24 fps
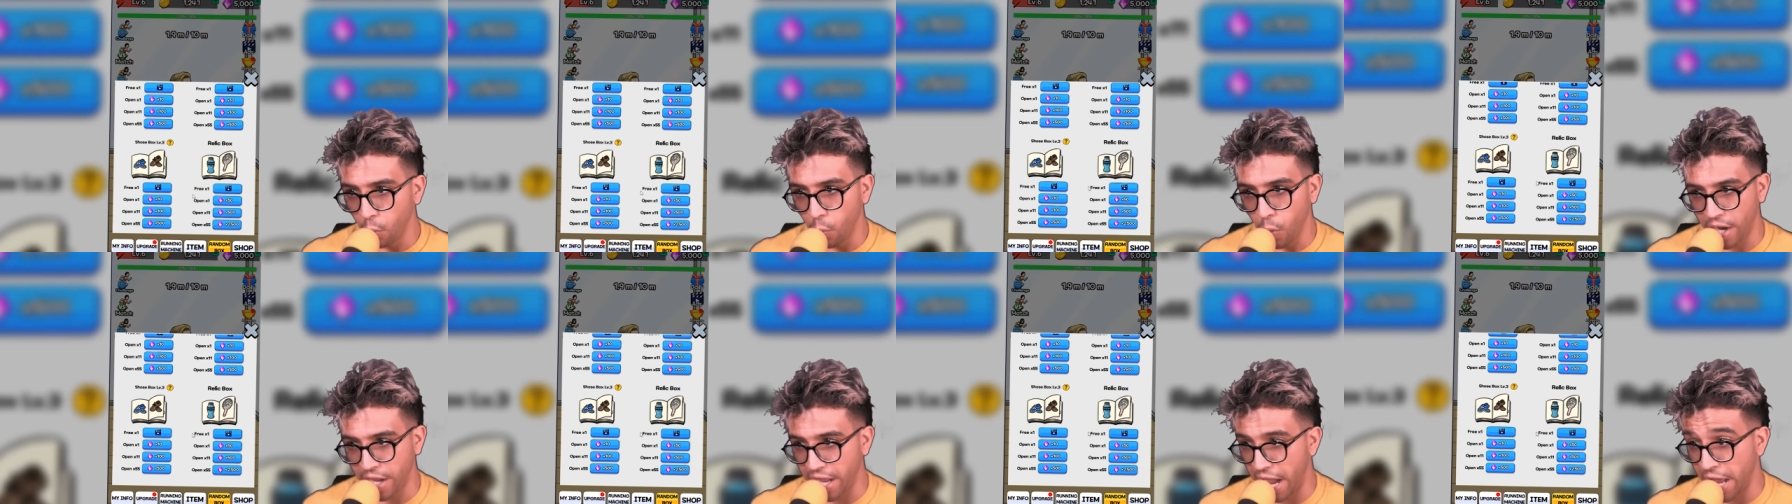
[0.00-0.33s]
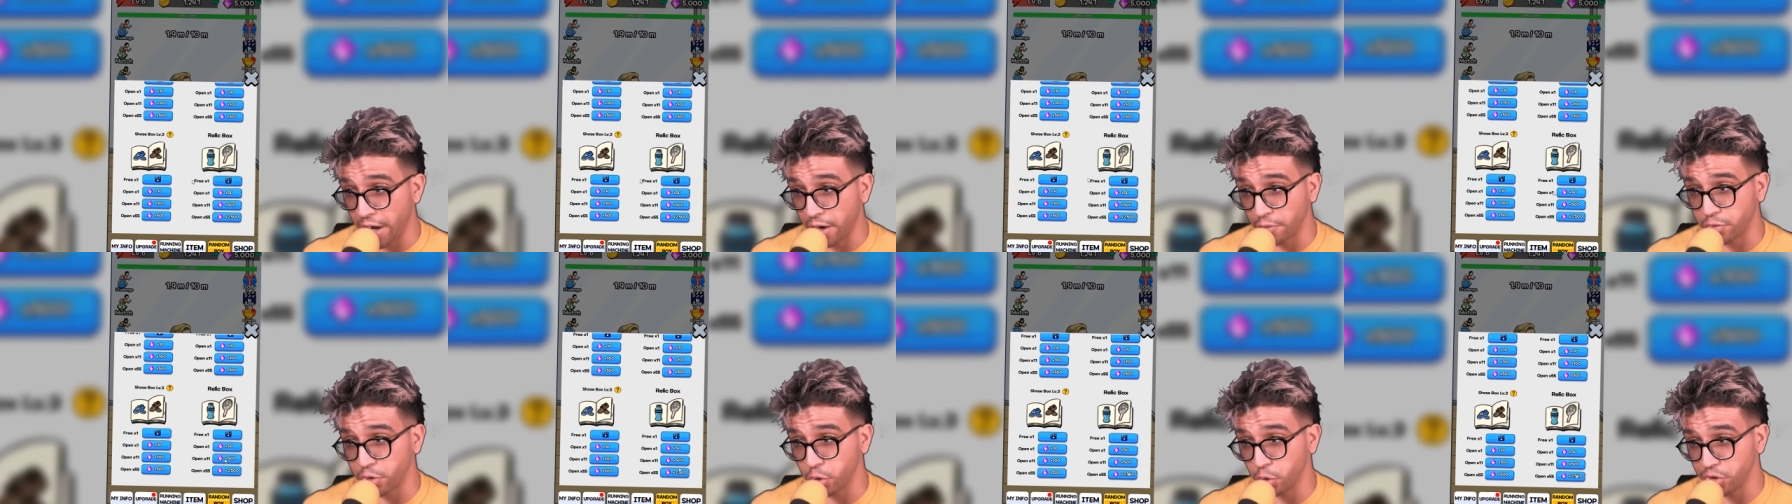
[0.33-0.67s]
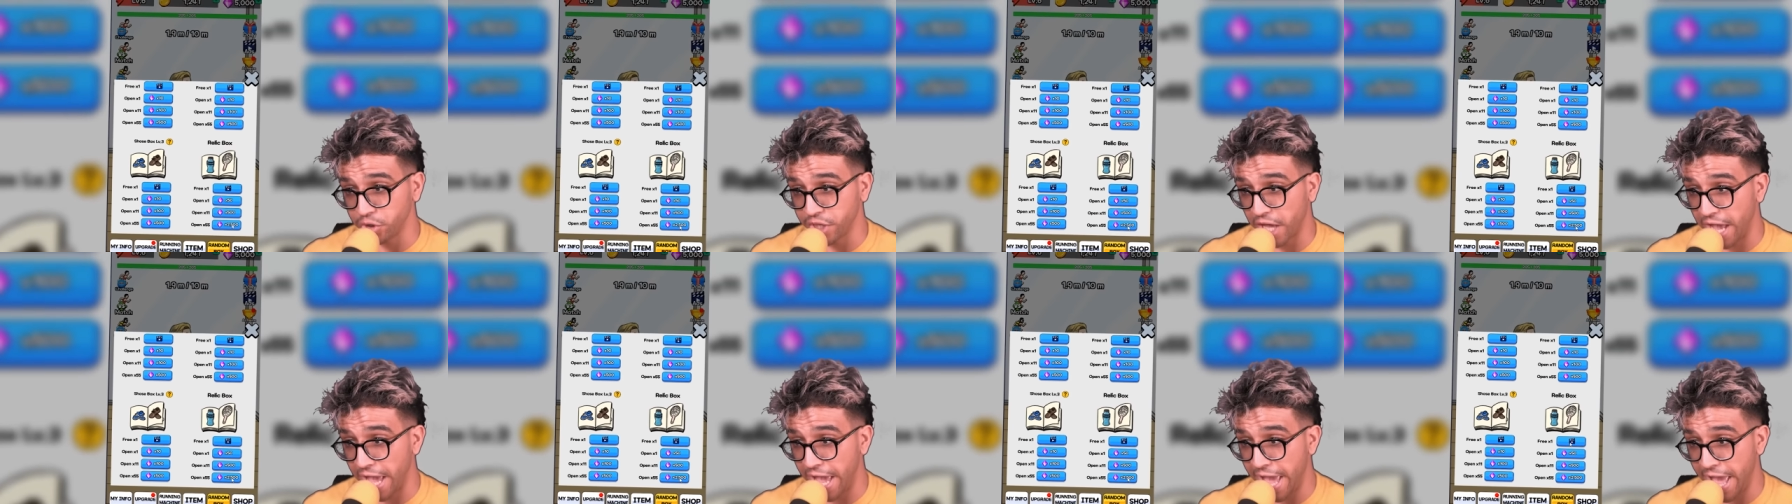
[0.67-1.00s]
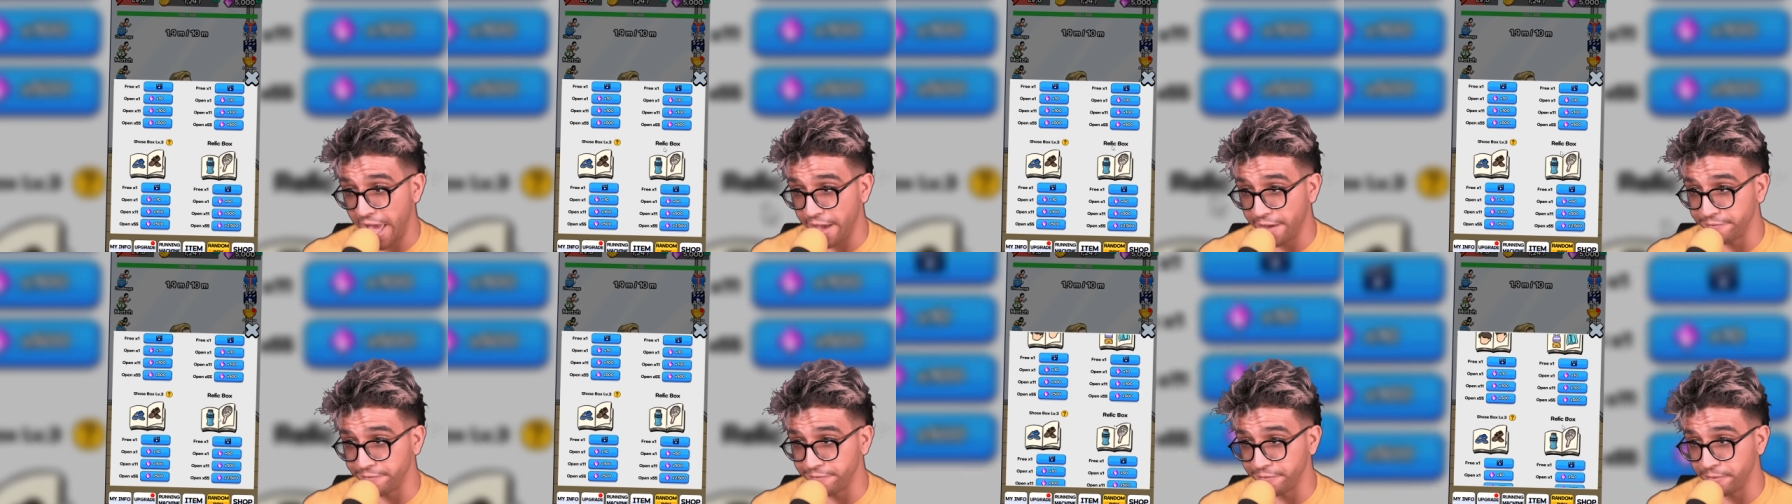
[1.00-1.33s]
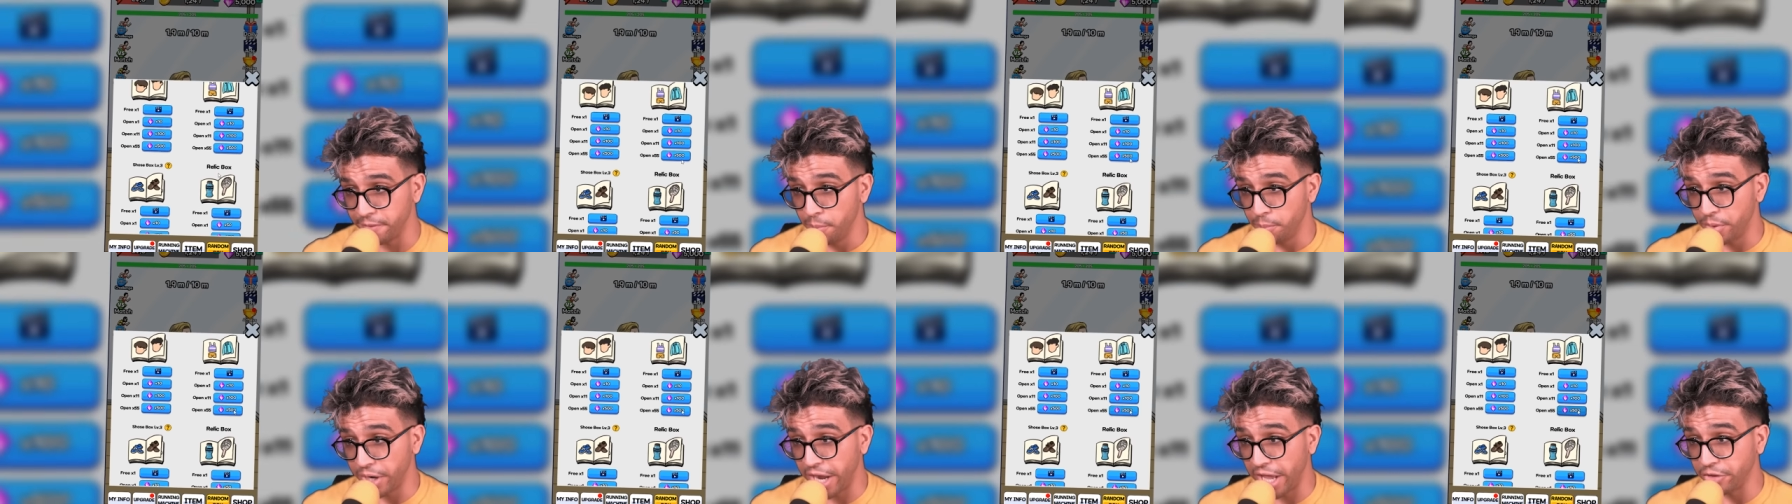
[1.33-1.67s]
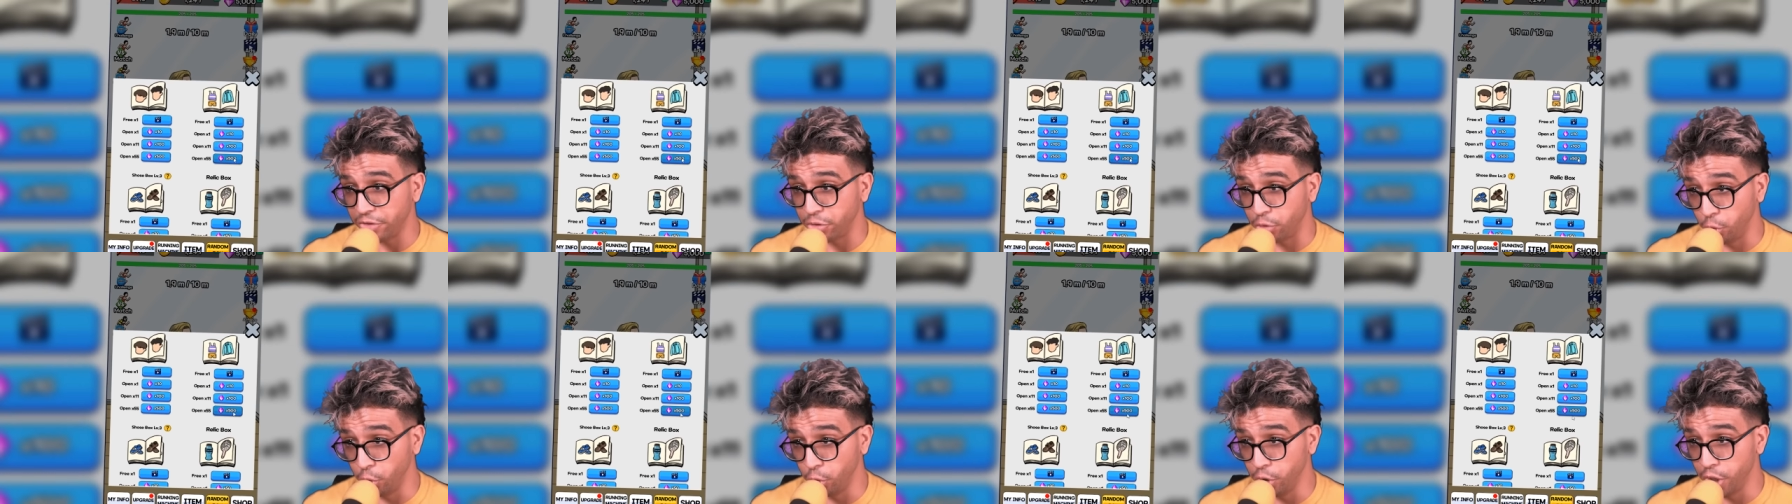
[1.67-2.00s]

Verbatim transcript: what kind of shoes I have. But I do